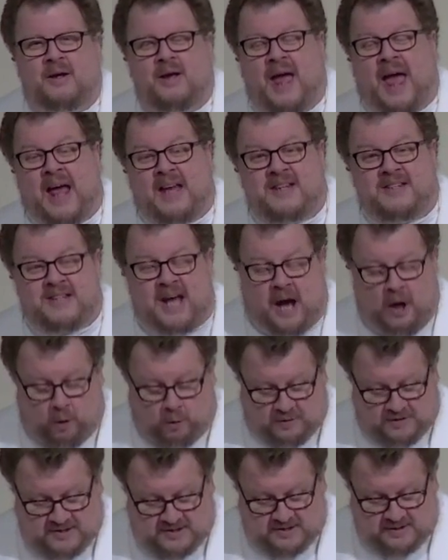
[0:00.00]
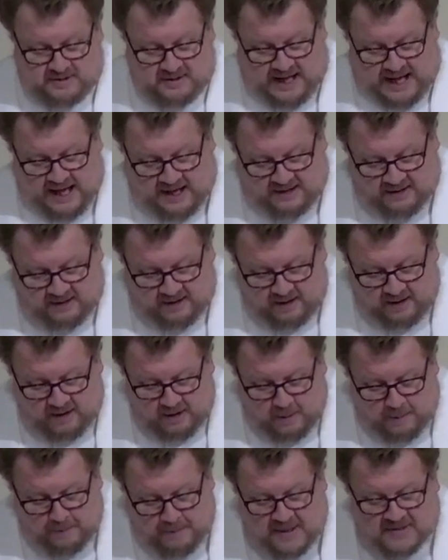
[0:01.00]
and doubt and
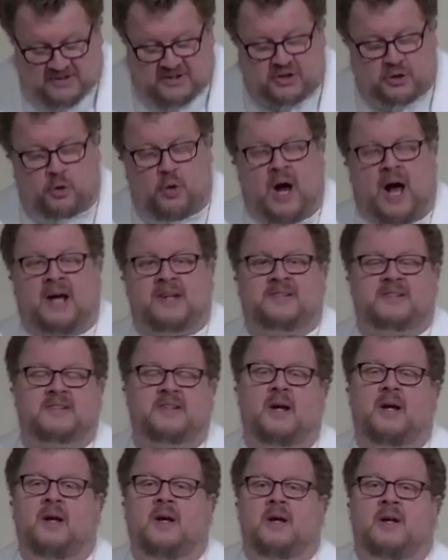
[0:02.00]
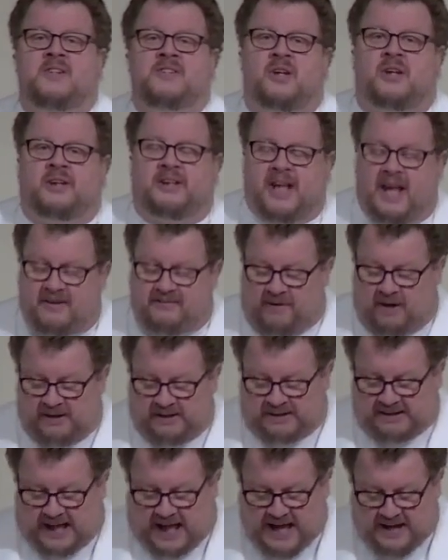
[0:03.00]
mistrust, to live a
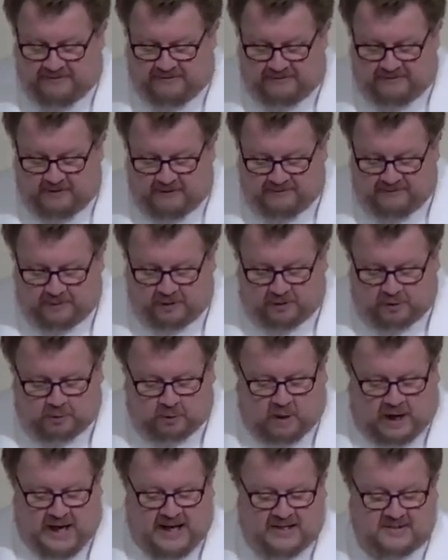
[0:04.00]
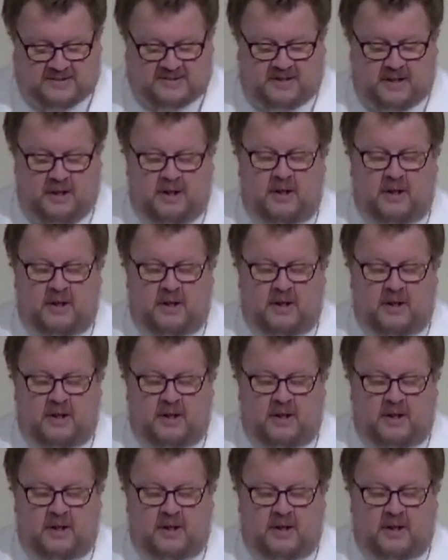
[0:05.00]
life for Christ,